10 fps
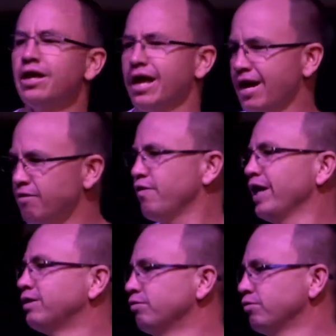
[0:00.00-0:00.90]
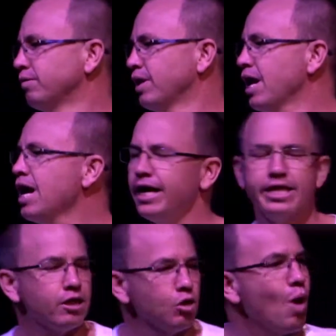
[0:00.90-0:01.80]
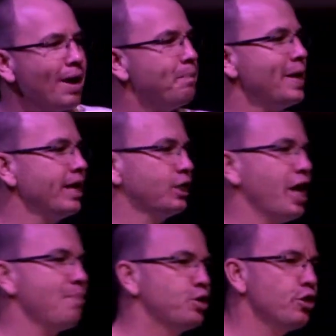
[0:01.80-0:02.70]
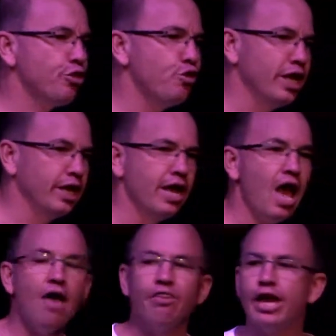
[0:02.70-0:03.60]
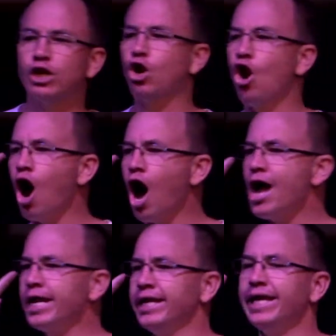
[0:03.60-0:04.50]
and effective. It says in 1 Peter chapter 3 that God